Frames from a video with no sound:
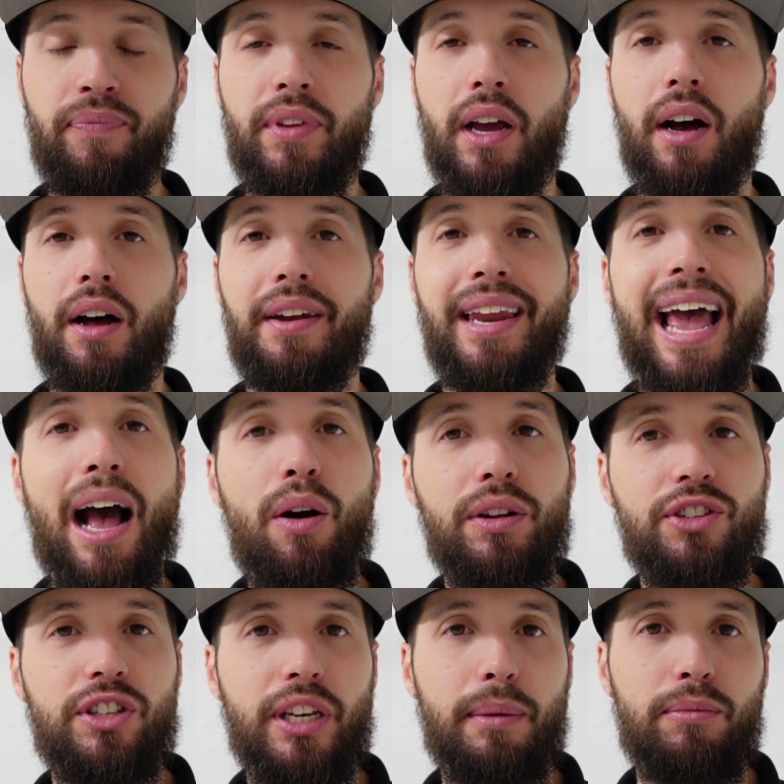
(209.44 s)
Now it
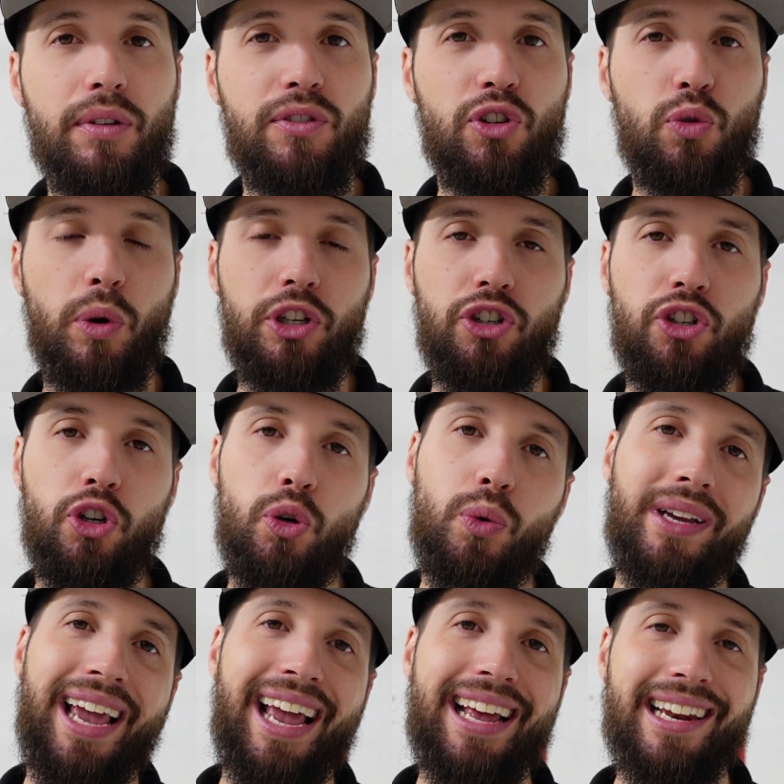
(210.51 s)
seemed to switch to
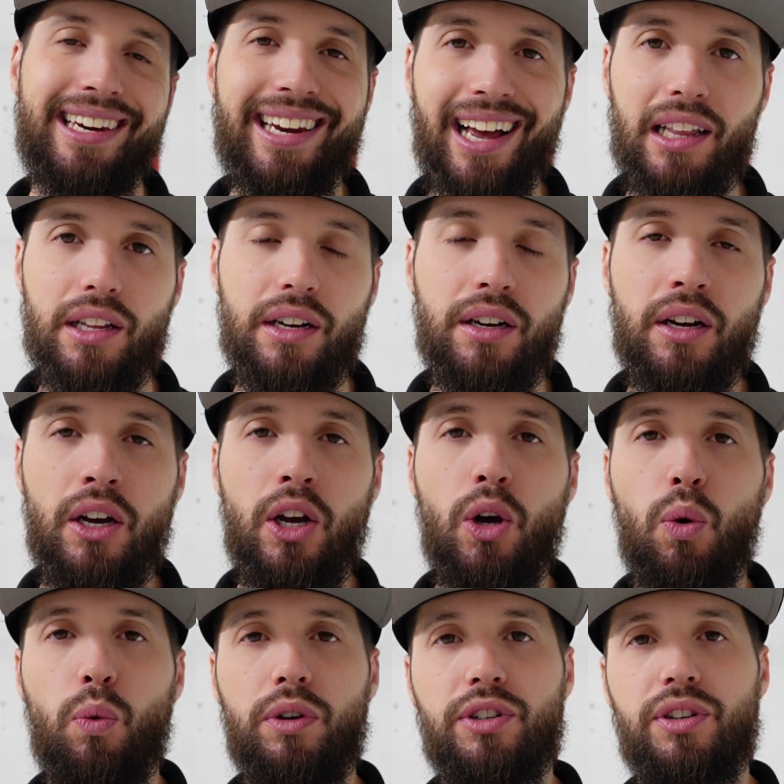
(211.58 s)

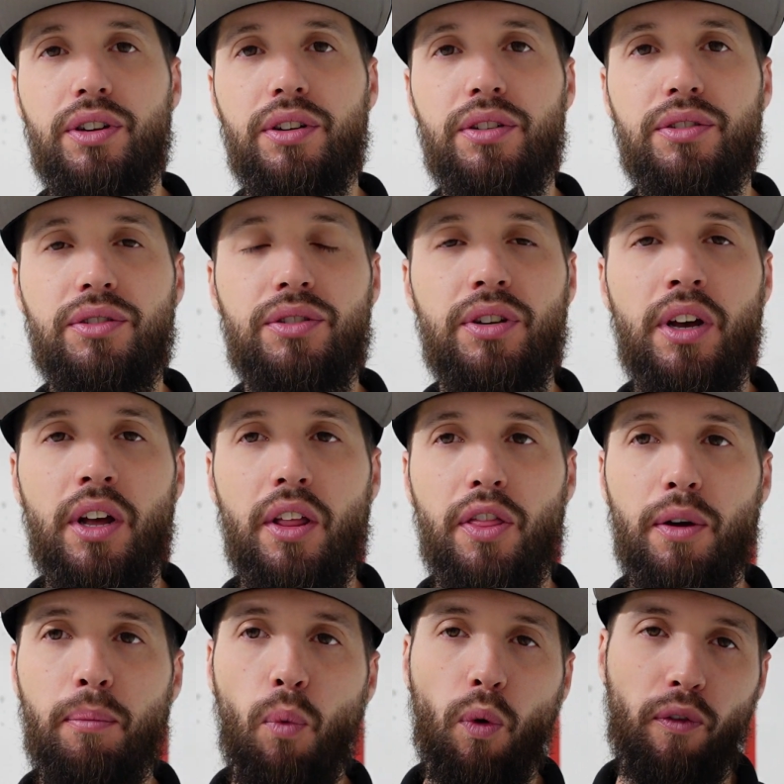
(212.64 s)
candela, which is
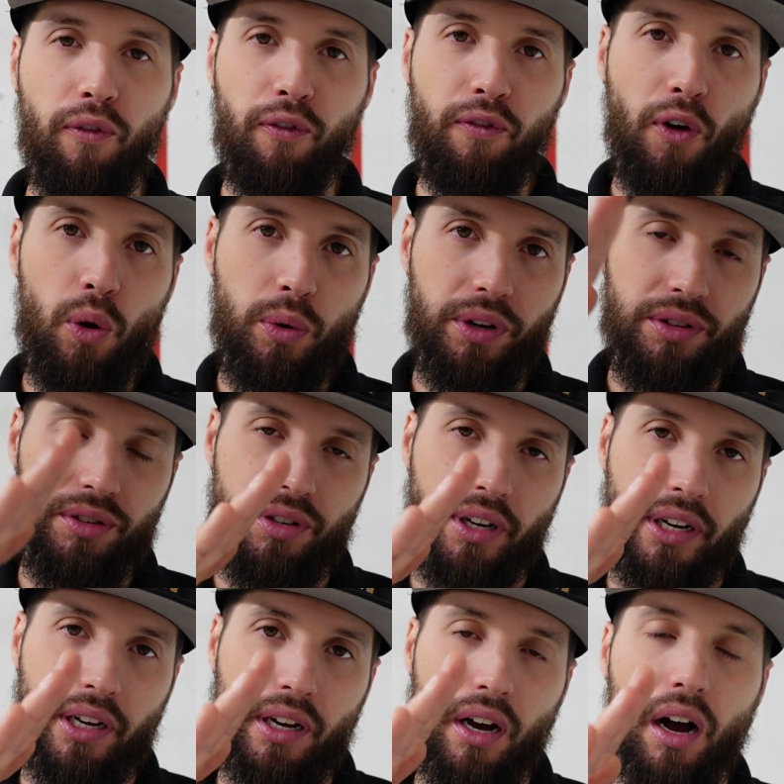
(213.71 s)
the more
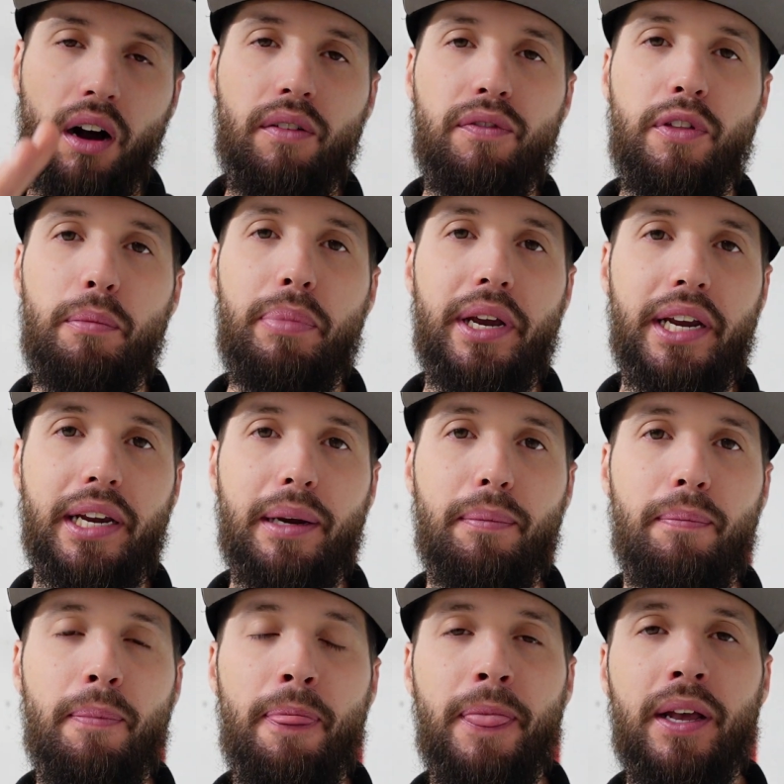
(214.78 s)
focusing of the
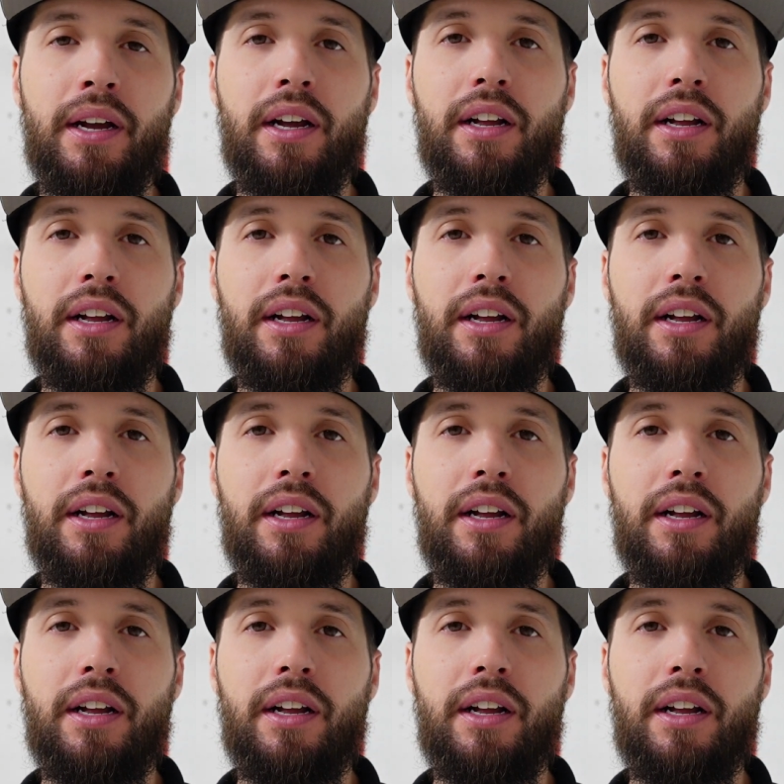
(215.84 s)
beam,